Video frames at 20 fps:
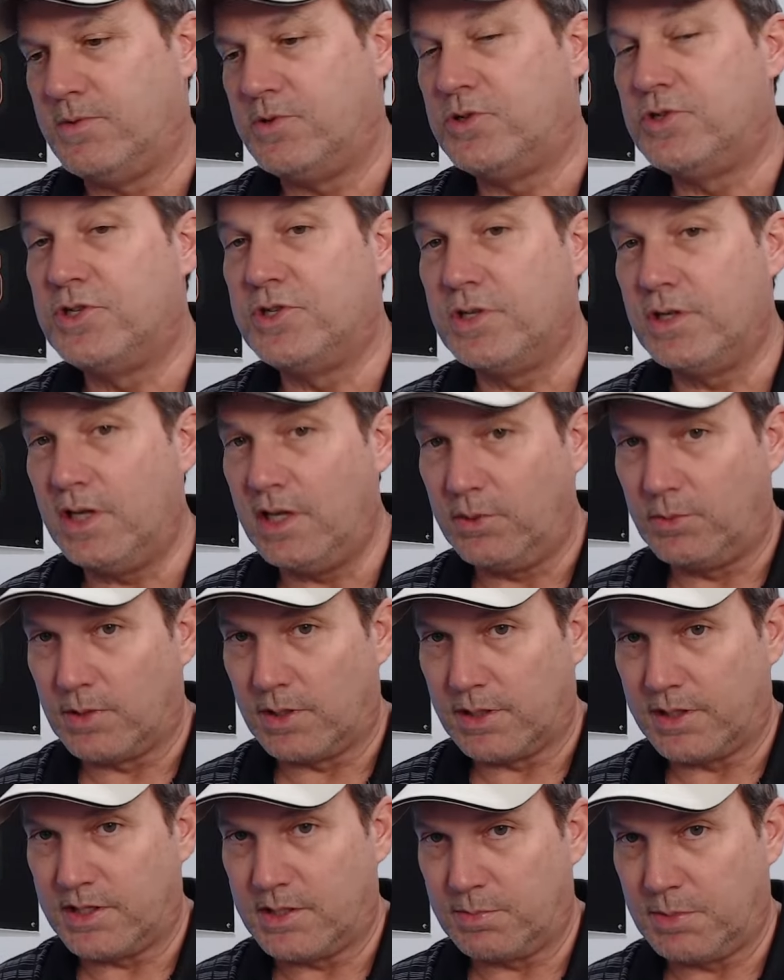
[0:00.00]

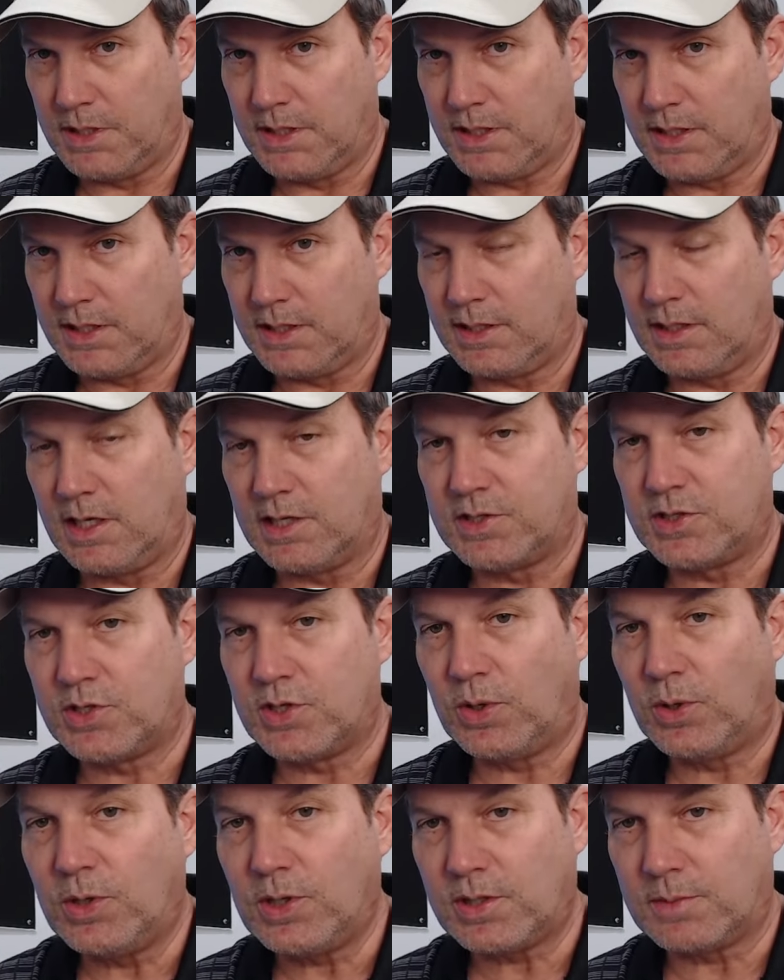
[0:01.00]
Generally speaking, a
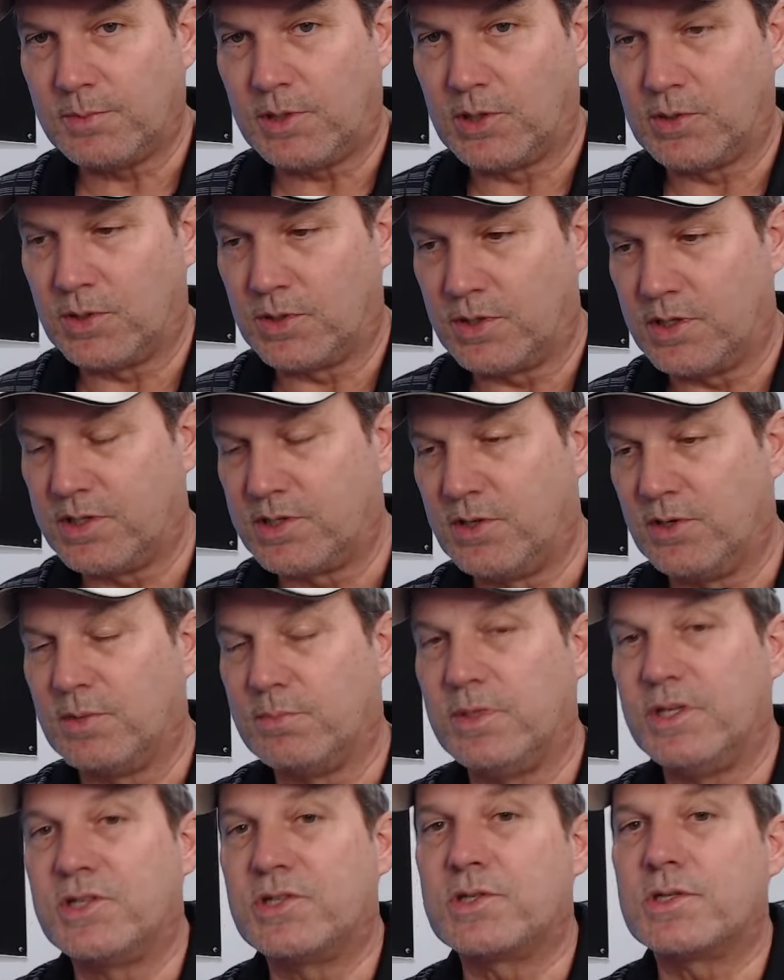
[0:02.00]
torque motor is going
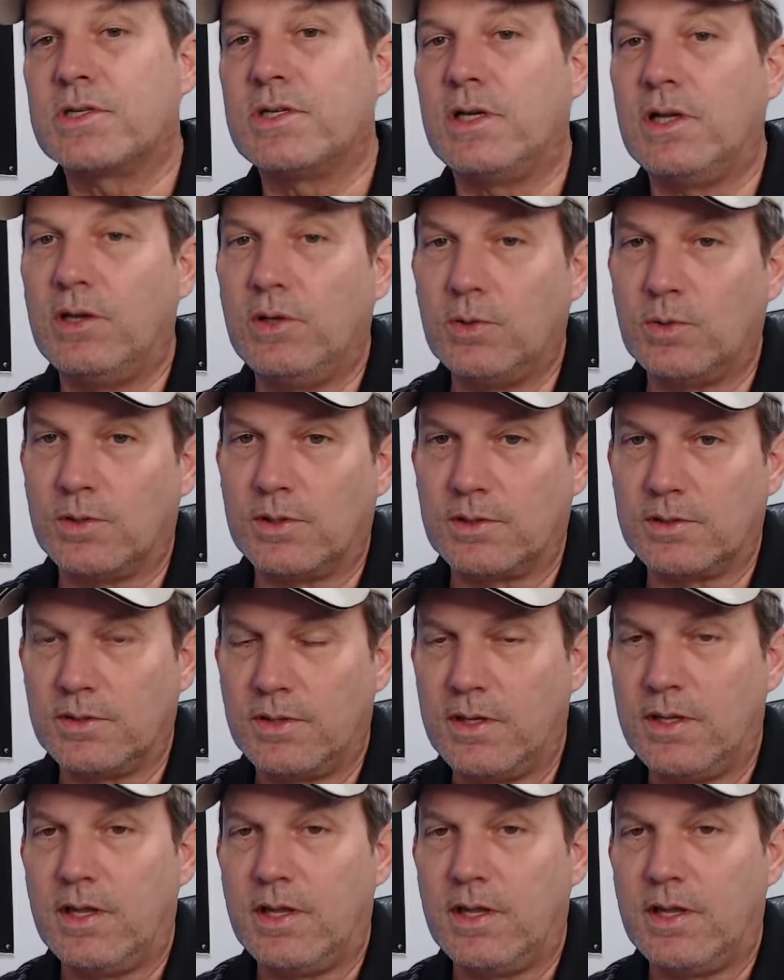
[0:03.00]
to be slower